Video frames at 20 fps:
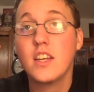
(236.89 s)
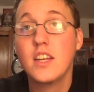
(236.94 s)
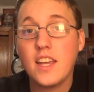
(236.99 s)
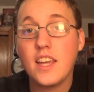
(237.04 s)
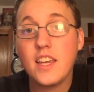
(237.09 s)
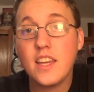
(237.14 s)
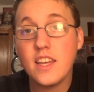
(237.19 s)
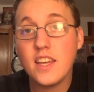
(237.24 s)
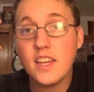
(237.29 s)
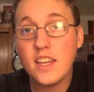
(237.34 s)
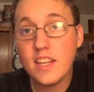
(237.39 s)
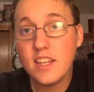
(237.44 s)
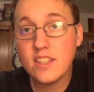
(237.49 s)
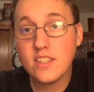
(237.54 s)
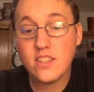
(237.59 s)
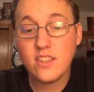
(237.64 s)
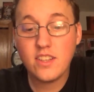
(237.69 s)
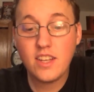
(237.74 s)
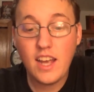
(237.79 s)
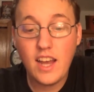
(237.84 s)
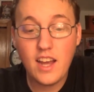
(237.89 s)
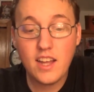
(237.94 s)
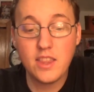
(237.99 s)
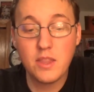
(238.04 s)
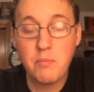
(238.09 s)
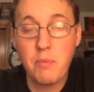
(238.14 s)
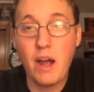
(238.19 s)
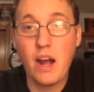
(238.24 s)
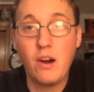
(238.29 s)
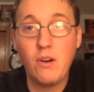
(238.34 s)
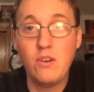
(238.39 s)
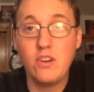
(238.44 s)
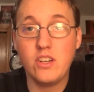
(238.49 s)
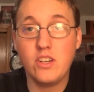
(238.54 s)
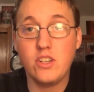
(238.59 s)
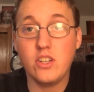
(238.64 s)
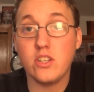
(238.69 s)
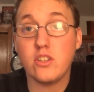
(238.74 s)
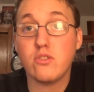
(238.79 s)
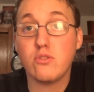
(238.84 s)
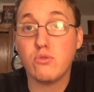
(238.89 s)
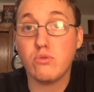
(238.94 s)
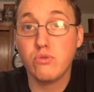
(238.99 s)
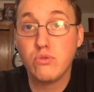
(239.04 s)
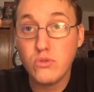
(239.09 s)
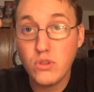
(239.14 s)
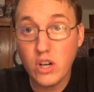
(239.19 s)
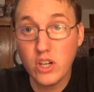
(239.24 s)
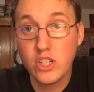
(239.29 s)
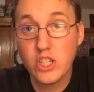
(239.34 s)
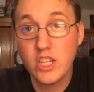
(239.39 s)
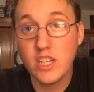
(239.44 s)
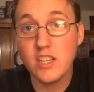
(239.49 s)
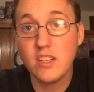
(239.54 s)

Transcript: he easily had the power to just crush it